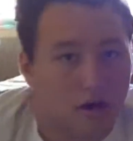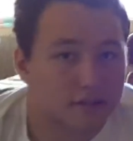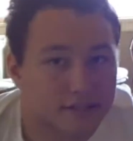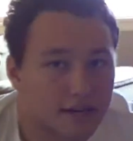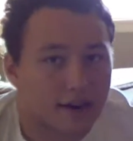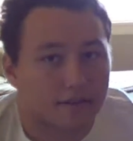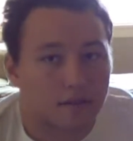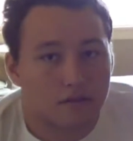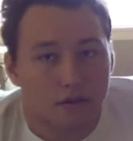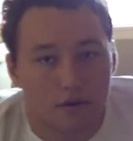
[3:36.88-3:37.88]
I'll sit on
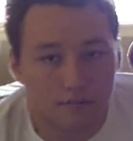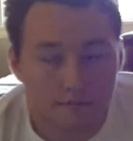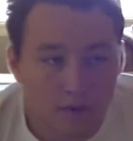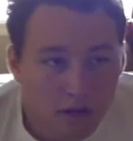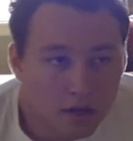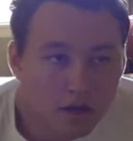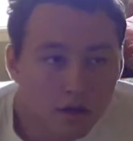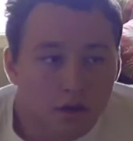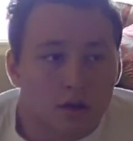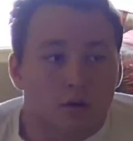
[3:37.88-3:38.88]
the tube,
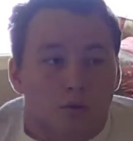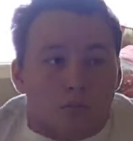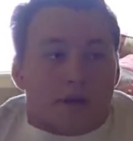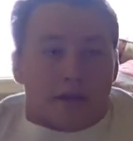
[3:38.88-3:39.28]
roll